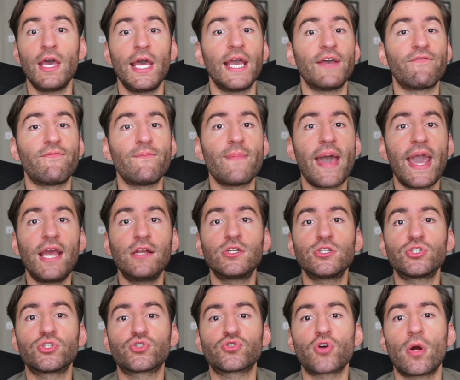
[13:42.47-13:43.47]
If
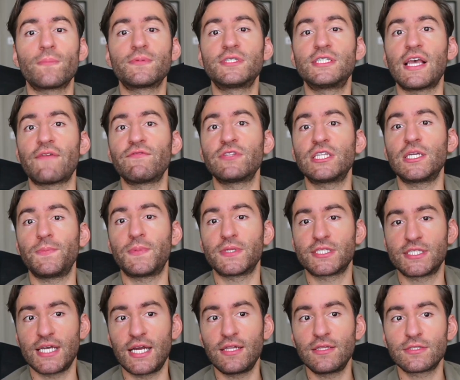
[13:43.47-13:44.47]
majors dropped
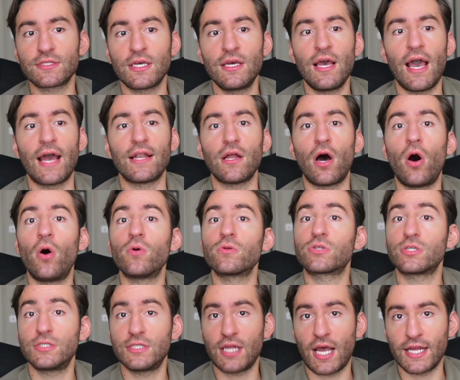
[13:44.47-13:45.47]
70% and
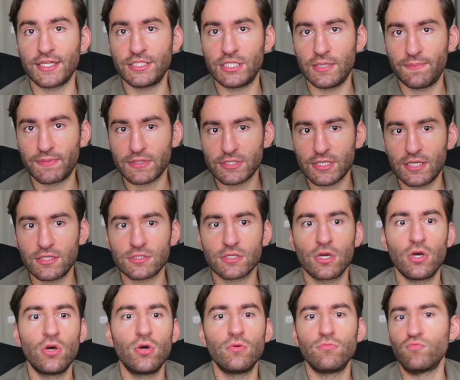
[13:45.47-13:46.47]
alts 90%,
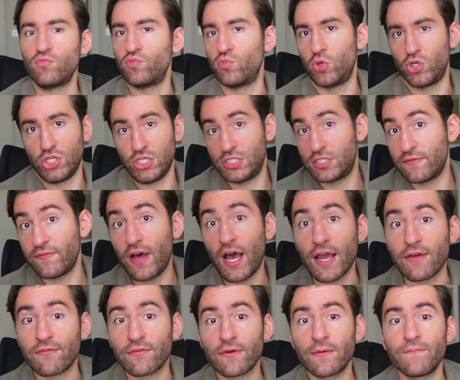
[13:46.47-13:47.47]
would you
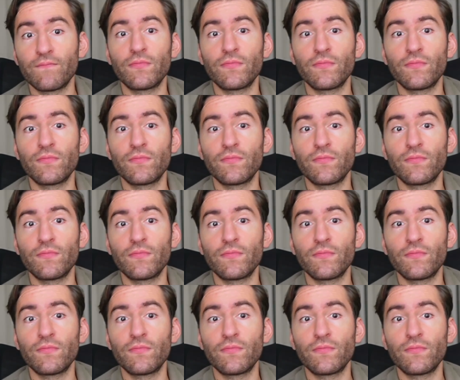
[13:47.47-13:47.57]
survive?